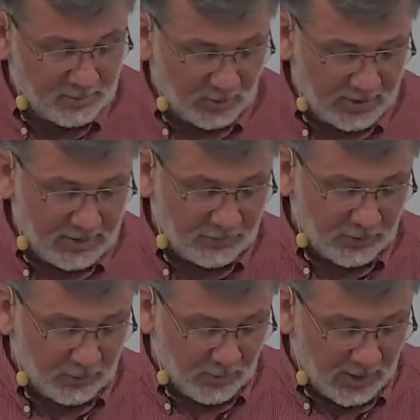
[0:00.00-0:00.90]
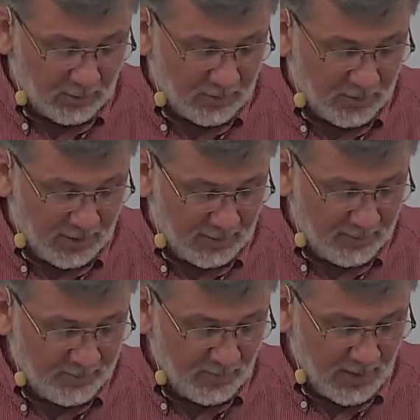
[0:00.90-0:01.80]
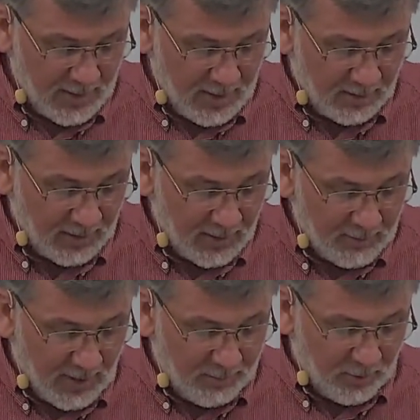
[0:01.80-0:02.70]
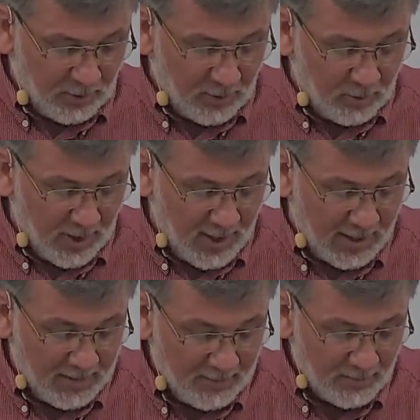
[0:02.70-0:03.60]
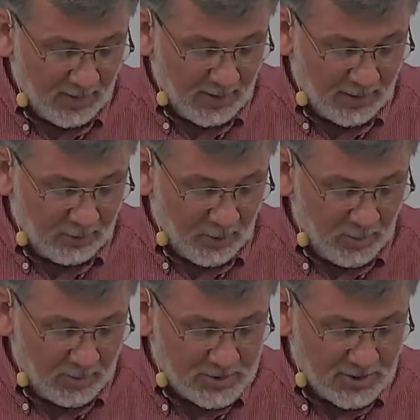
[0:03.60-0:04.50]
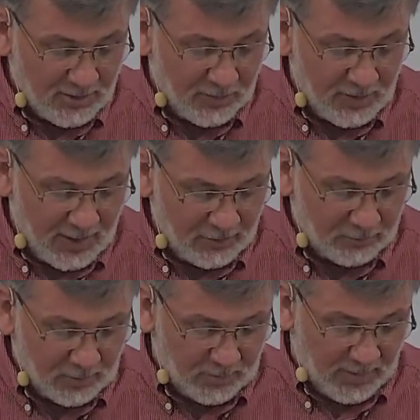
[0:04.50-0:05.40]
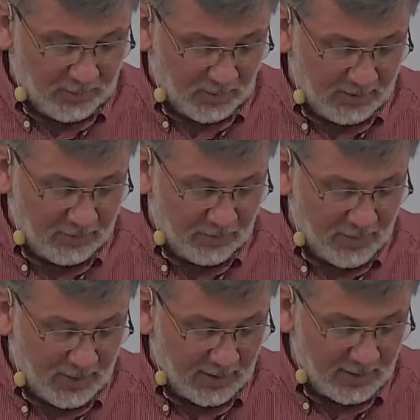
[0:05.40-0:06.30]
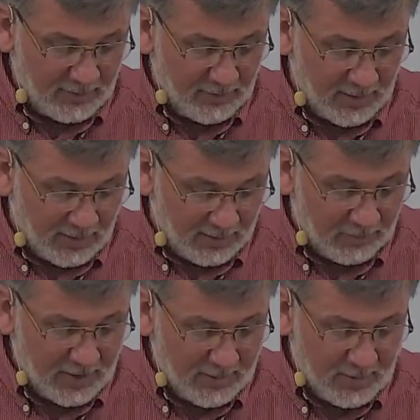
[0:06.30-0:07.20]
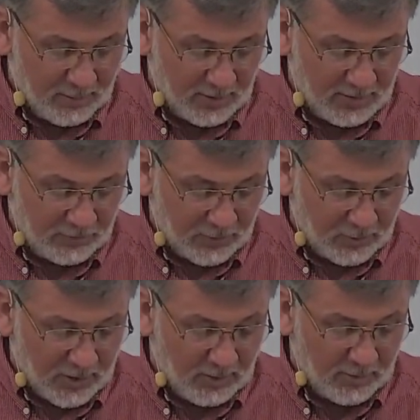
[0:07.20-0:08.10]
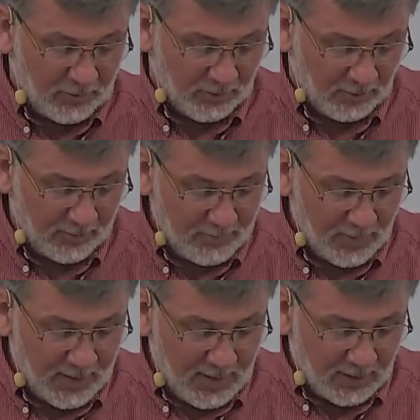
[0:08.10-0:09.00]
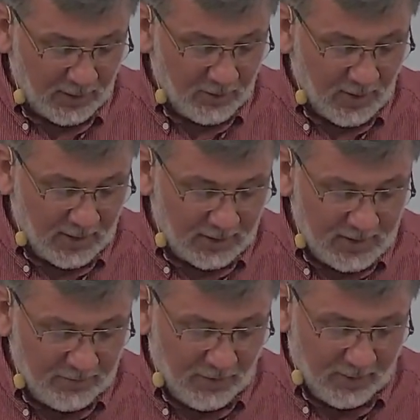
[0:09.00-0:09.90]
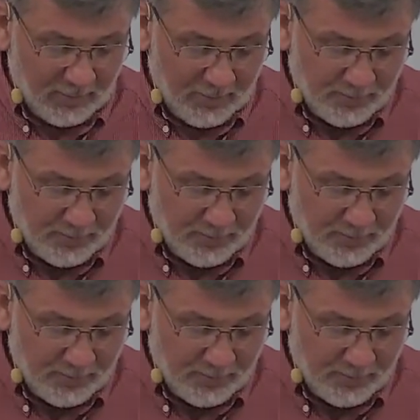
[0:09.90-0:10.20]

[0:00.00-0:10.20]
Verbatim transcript: pleased to dwell with him, let him not put her away and the woman which hath an husband that believeth not, and if, he, and if he be pleased to dwell with her, let her not leave him.